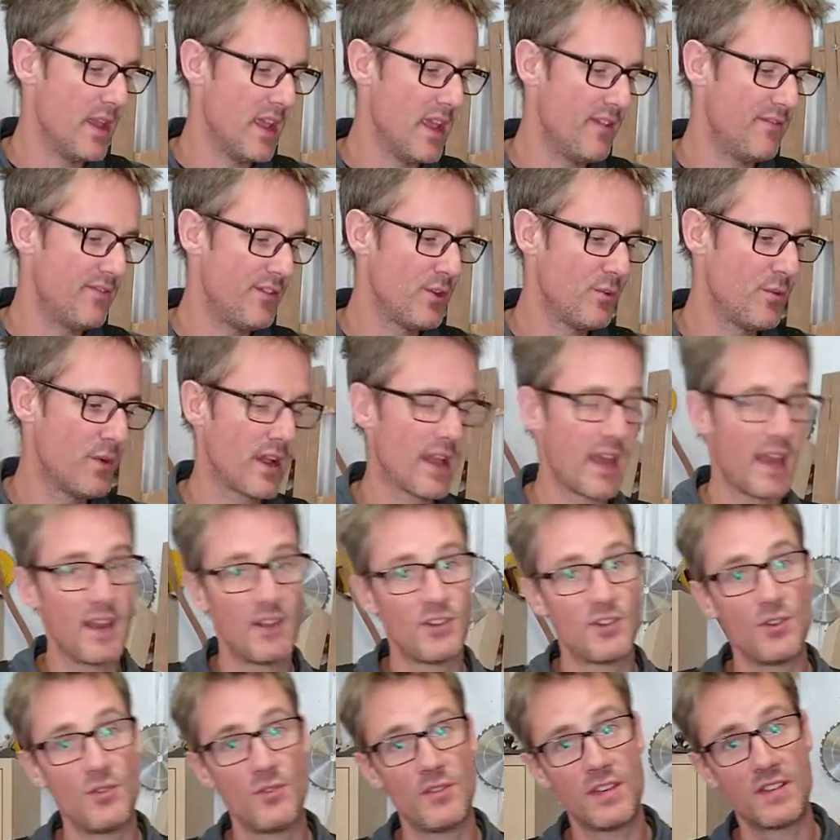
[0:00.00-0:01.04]
If you were going
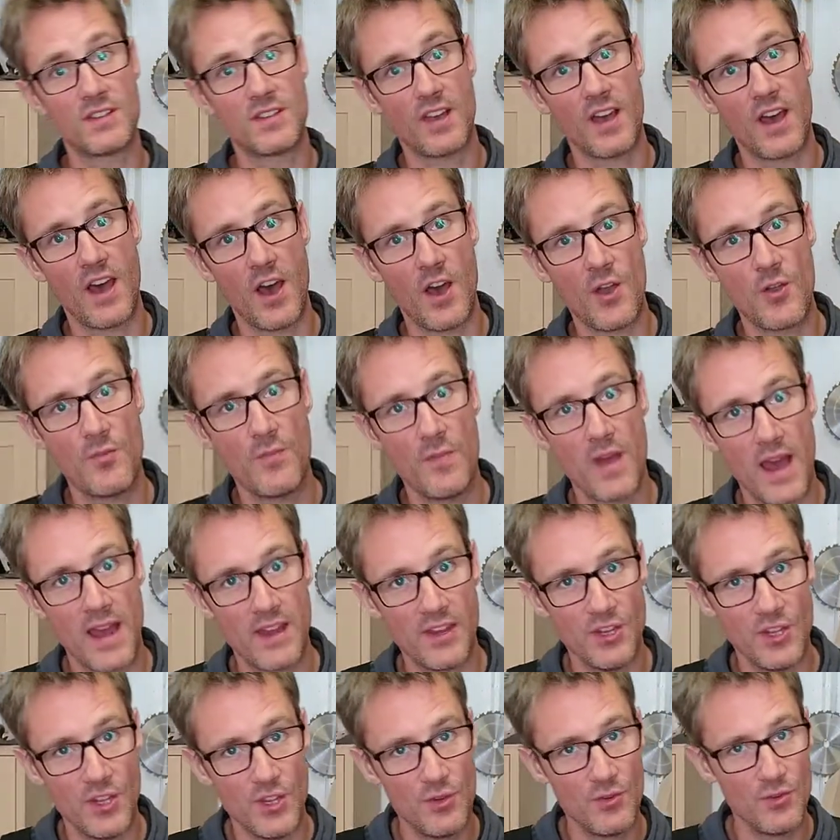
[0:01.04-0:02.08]
to do this at home
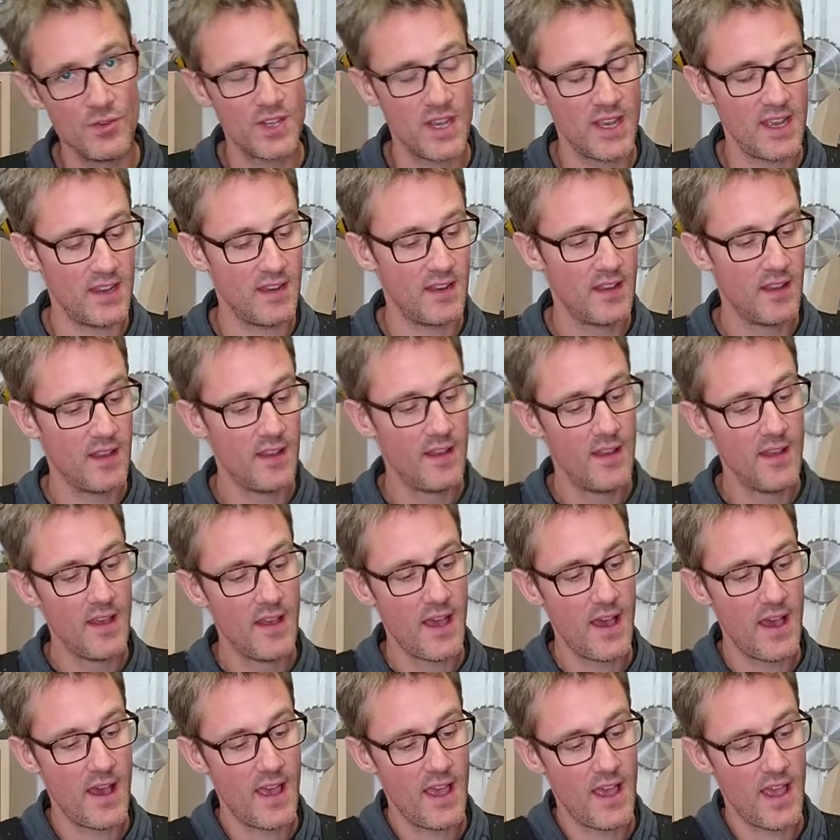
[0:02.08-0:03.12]
and use it,
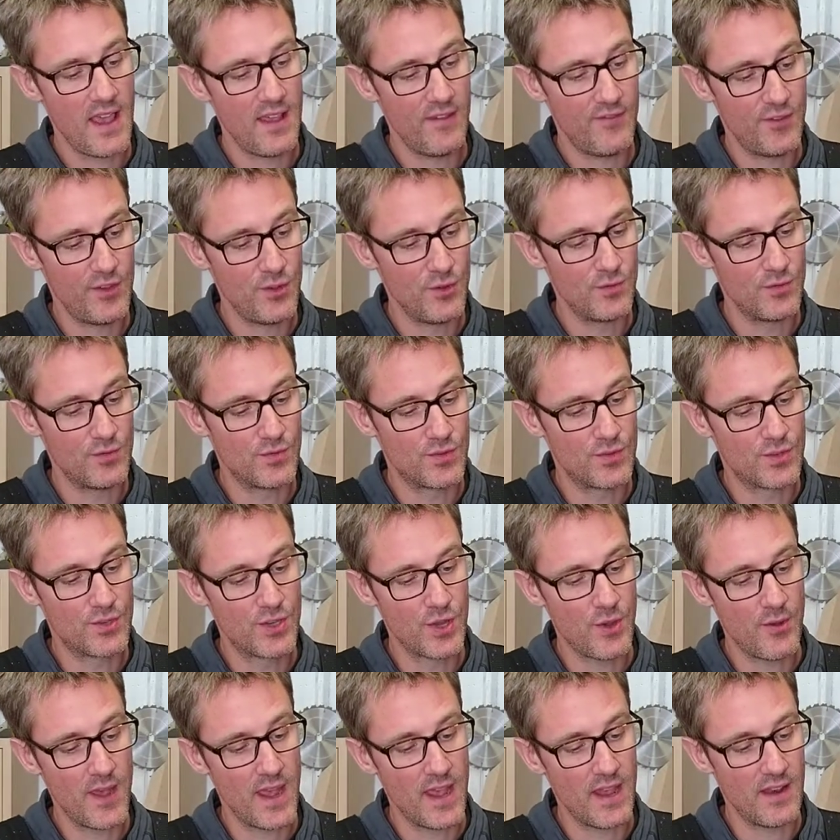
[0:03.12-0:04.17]
if you
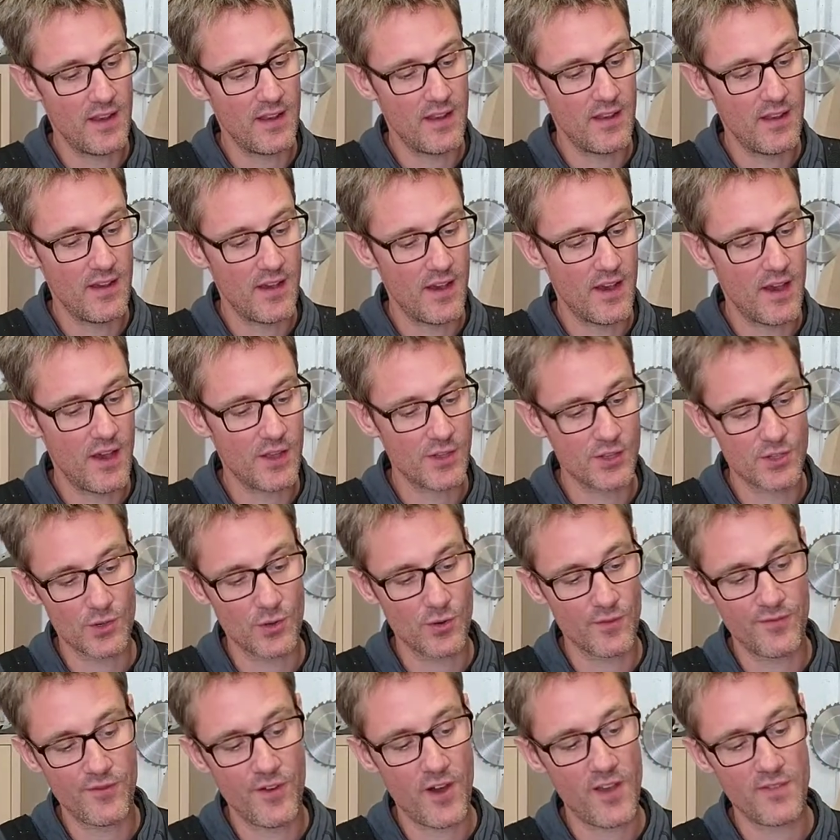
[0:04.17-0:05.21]
do it at
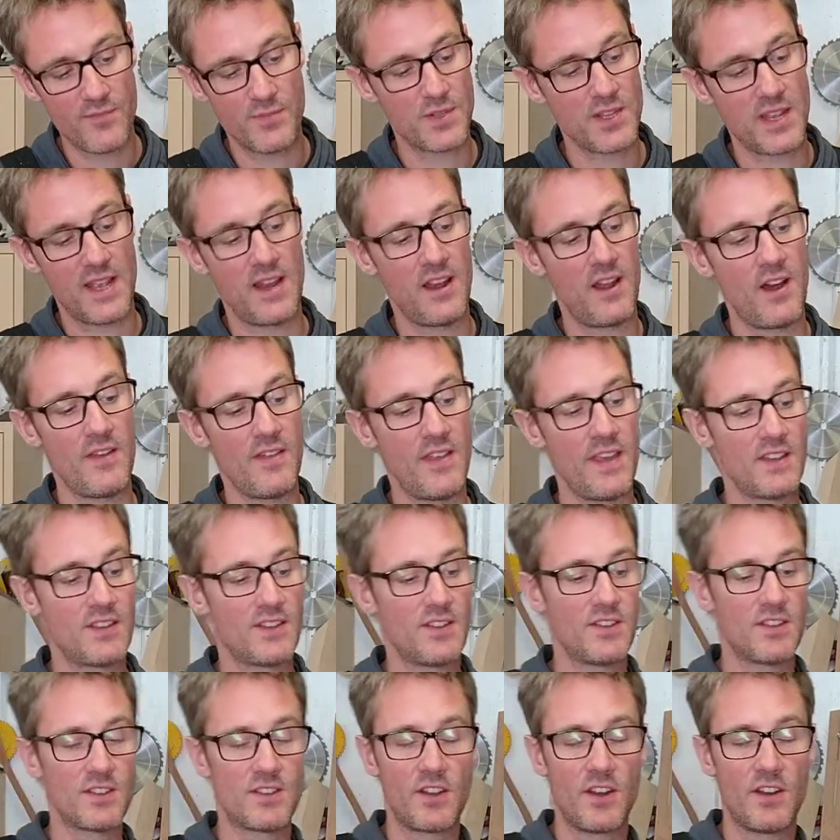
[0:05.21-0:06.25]
sort of 5% like this
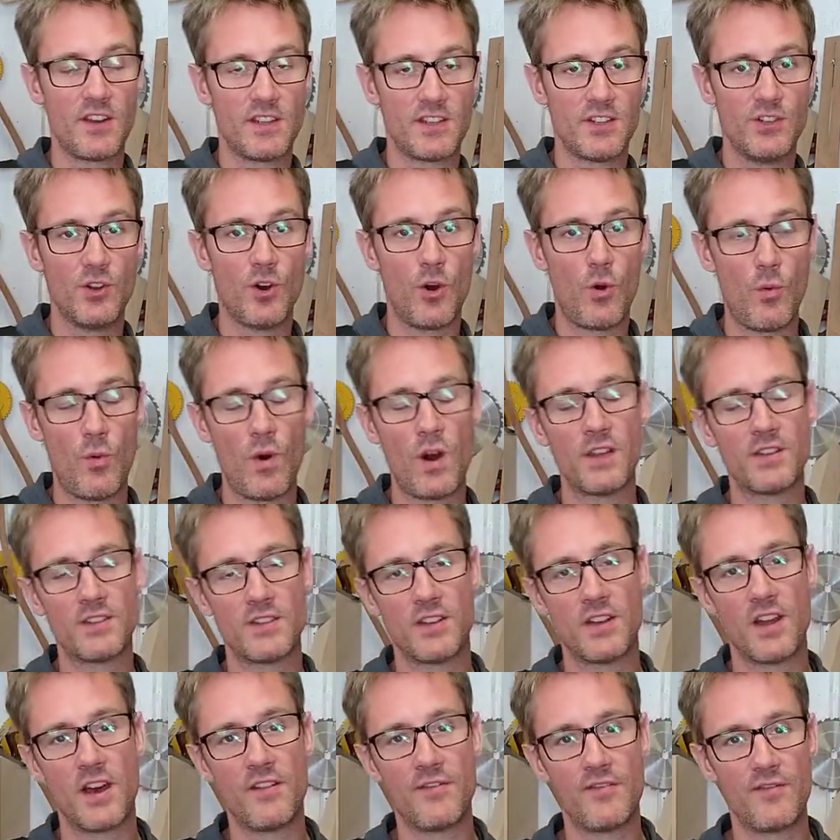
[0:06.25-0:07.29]
and decide it's not white
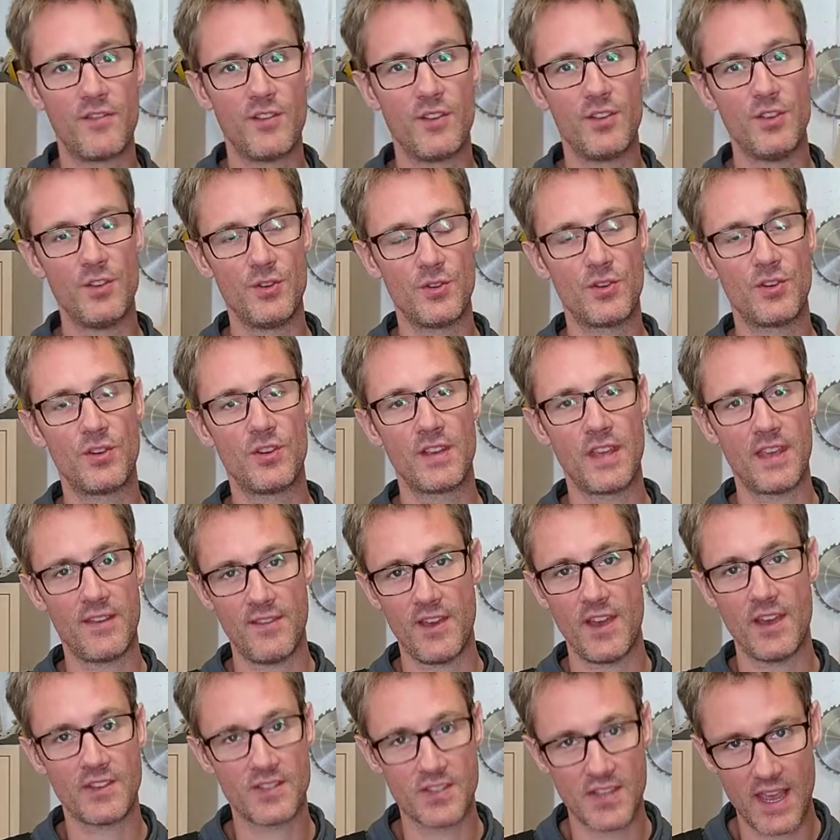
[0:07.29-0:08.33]
enough, you can give
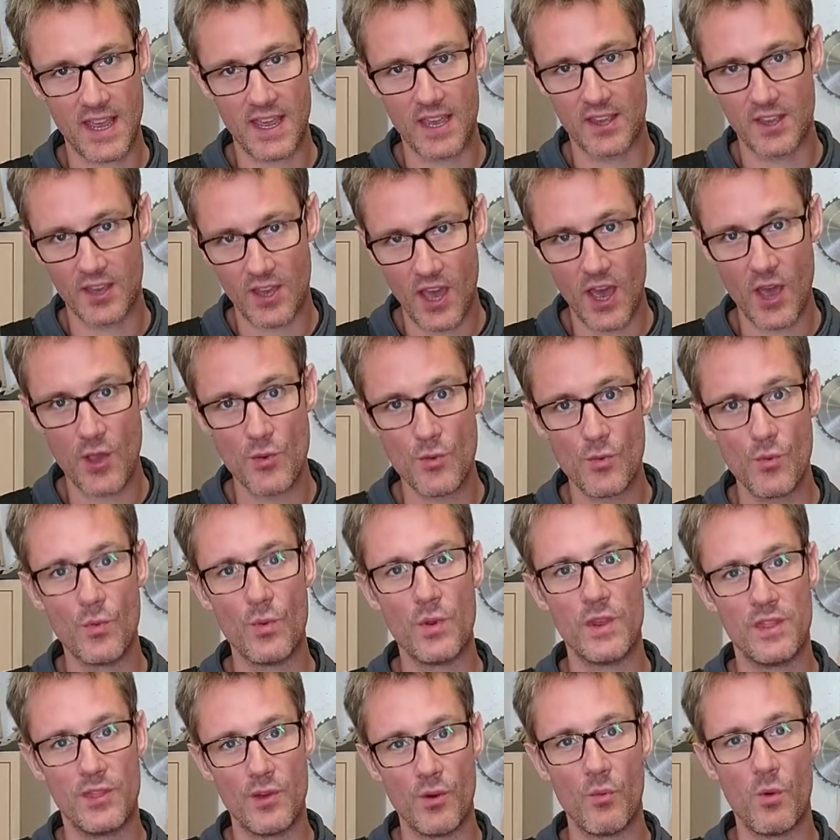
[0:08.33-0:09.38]
it a second coat
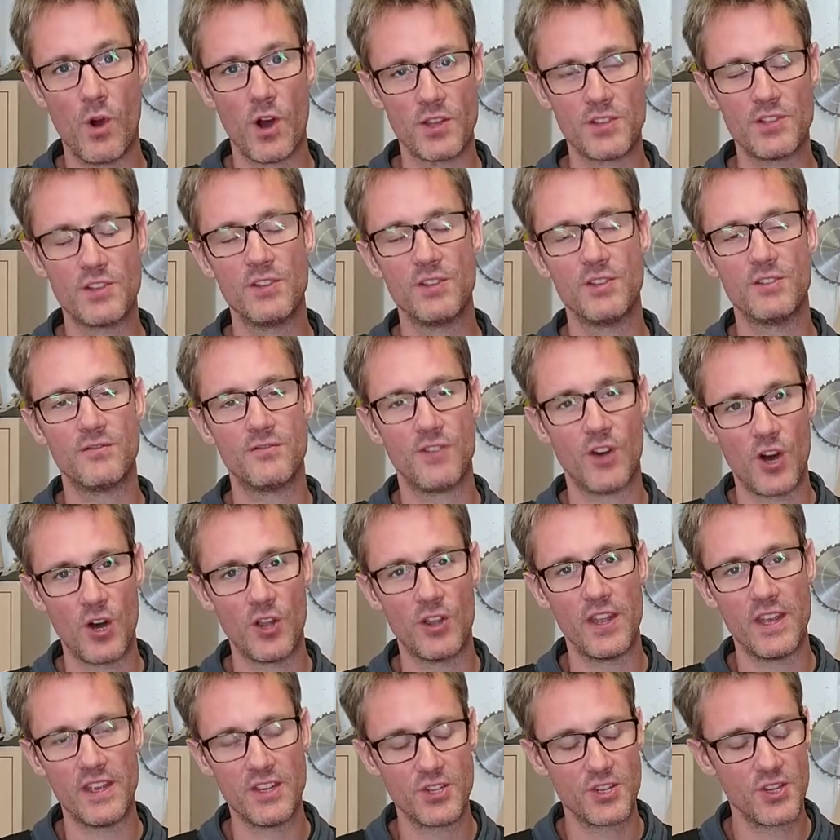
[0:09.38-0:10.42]
with the whitened
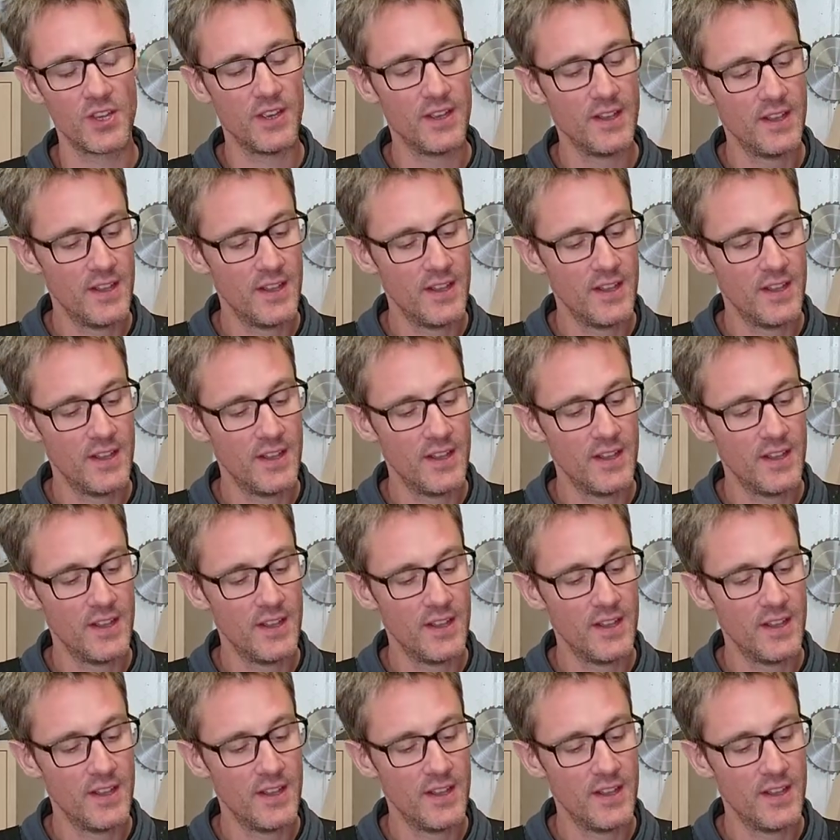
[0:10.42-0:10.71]
varnish.